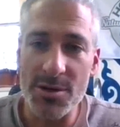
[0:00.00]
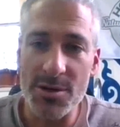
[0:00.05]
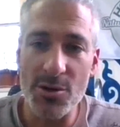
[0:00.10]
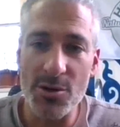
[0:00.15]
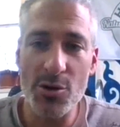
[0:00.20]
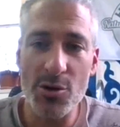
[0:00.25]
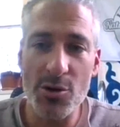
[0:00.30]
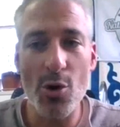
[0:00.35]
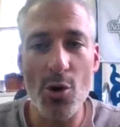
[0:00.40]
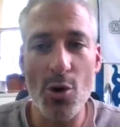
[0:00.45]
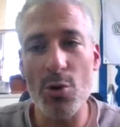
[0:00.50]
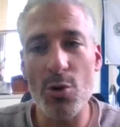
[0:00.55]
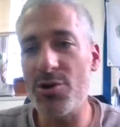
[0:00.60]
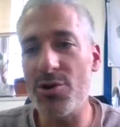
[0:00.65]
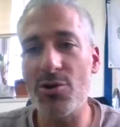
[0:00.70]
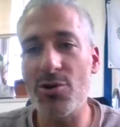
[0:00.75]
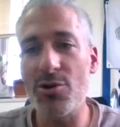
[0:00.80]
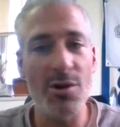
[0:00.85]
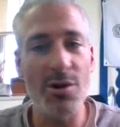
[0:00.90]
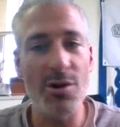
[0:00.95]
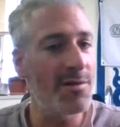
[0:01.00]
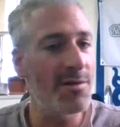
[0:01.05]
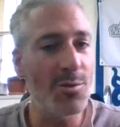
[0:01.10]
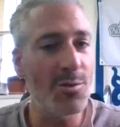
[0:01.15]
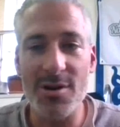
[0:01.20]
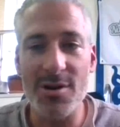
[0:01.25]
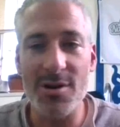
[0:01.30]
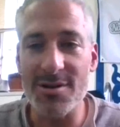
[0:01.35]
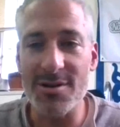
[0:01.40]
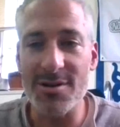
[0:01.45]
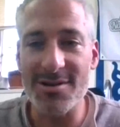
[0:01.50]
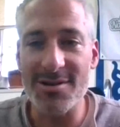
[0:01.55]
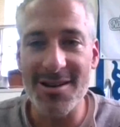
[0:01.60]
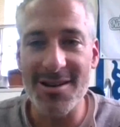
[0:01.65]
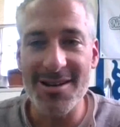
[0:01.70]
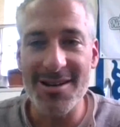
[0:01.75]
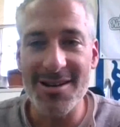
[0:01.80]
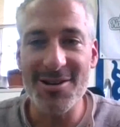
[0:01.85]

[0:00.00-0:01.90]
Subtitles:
You're going with your loved ones.